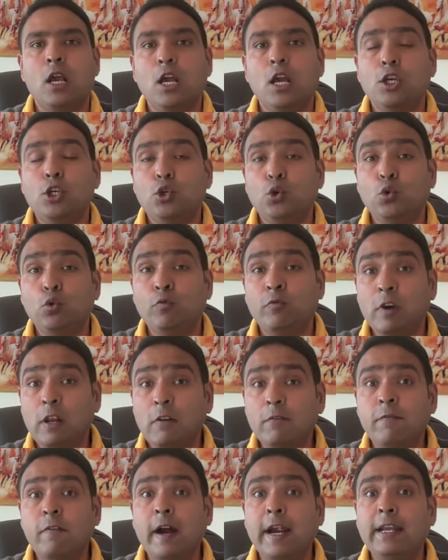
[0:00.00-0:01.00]
You will
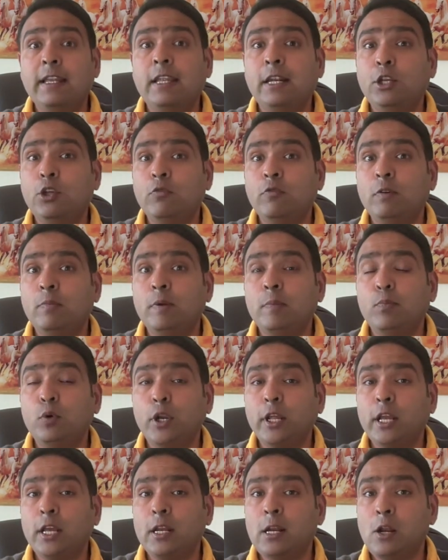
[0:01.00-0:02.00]
find that you will be
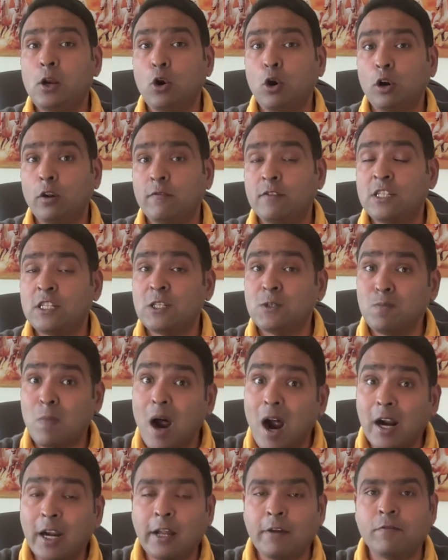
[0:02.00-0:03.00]
putting in a lot of
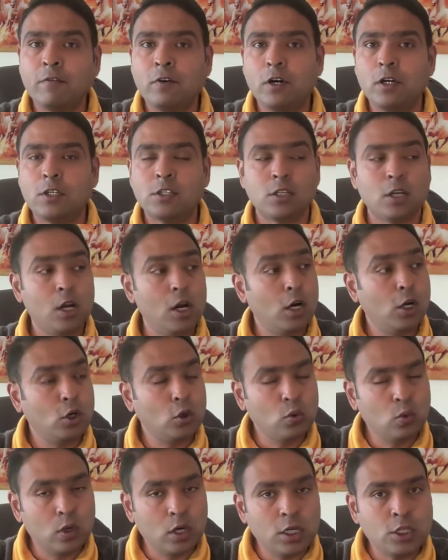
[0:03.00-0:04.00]
smart efforts
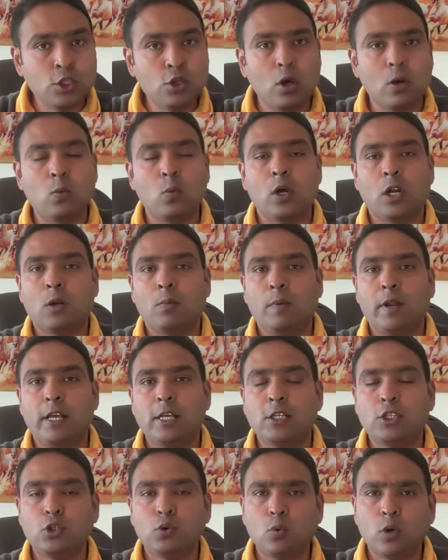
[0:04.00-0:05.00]
towards your
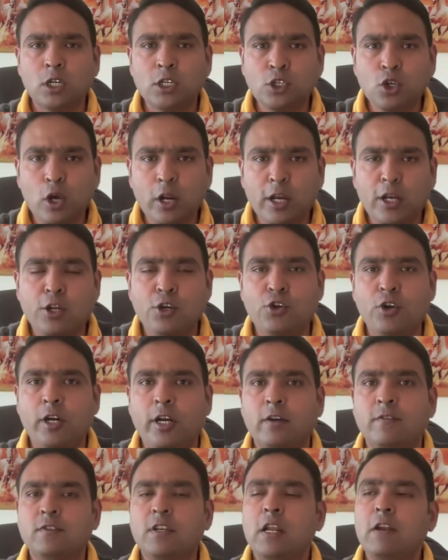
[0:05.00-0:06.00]
workplace, towards your
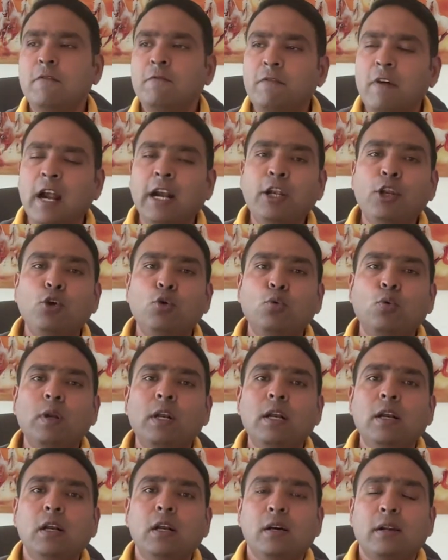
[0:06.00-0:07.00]
initiatives. In fact, you
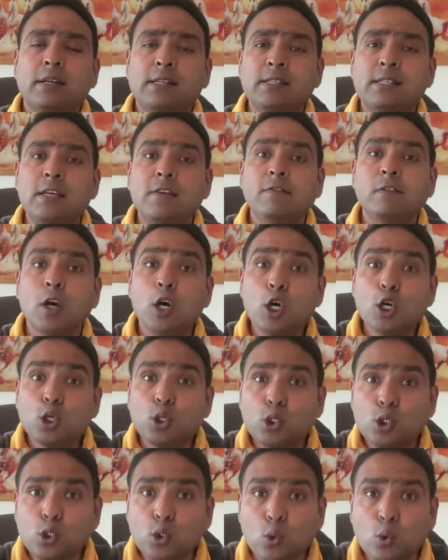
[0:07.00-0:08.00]
will receive
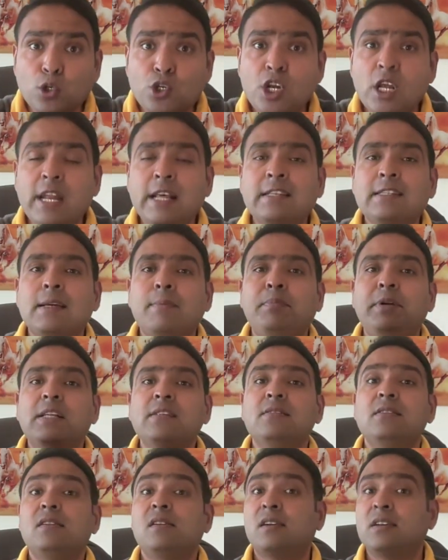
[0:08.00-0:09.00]
social
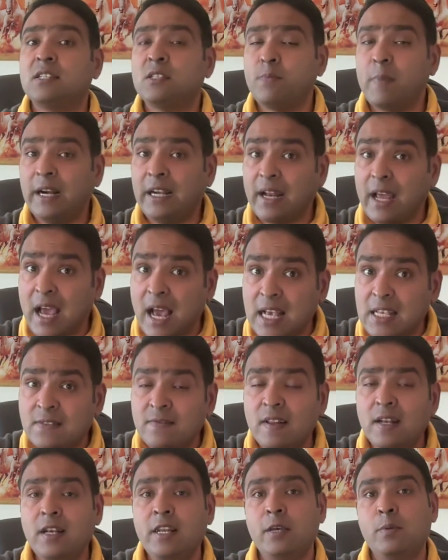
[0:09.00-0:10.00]
acceptance and respect as
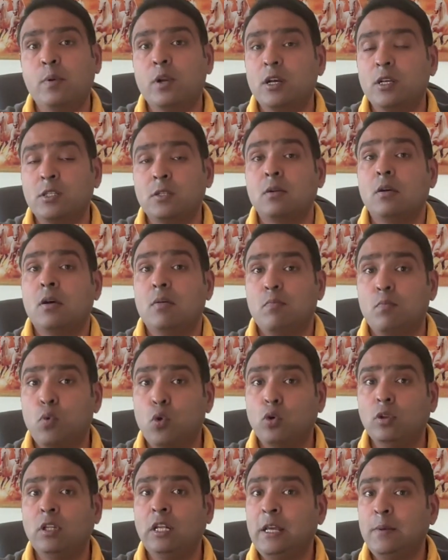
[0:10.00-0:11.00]
well, Libras.
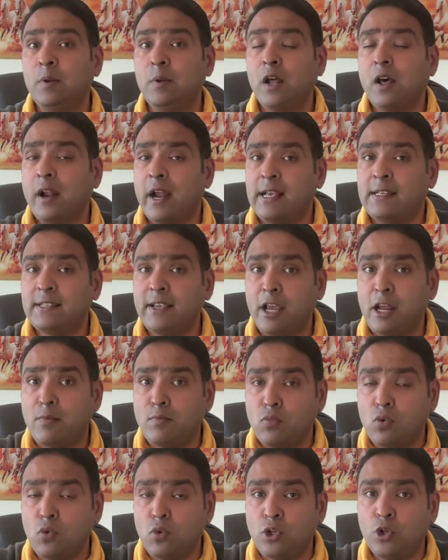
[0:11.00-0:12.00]
Both Libra rising and
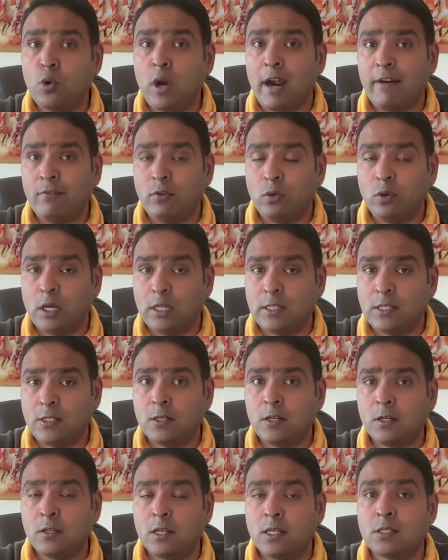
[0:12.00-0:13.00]
moon, you have to
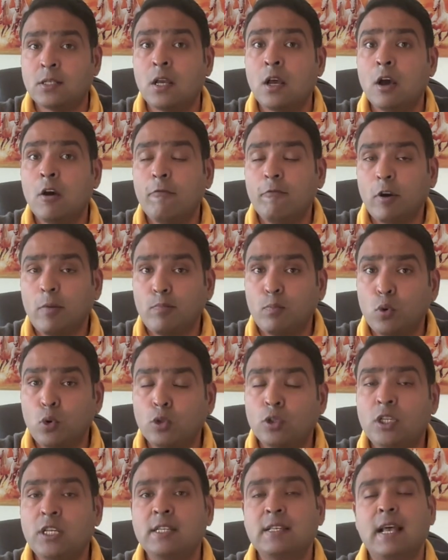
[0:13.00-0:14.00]
consider this from both
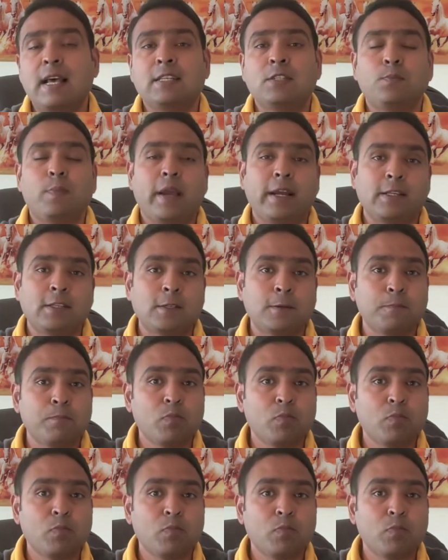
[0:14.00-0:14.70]
these aspects.